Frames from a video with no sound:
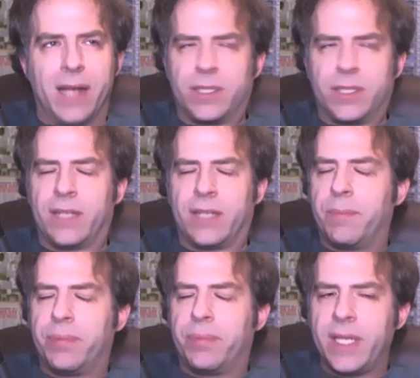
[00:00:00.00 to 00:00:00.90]

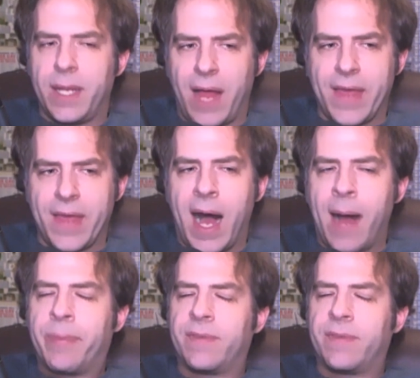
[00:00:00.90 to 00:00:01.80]
completely the
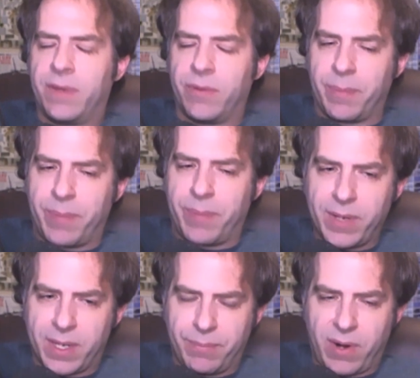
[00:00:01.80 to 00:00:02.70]
opposite of the
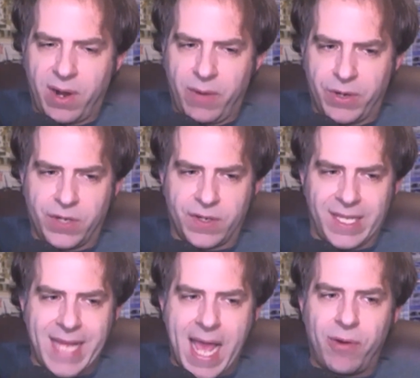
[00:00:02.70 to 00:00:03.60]
Republican Party, which has
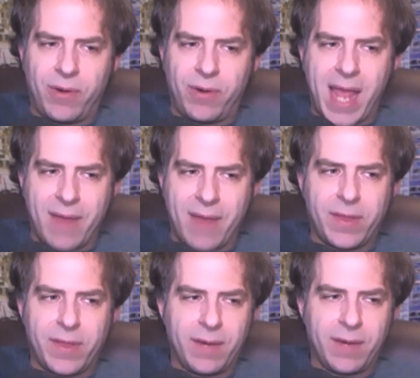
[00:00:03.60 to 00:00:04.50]
allowed
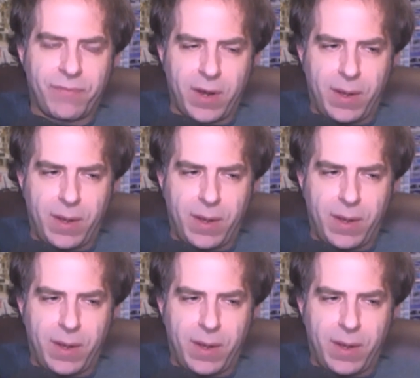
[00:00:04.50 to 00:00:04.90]
everything from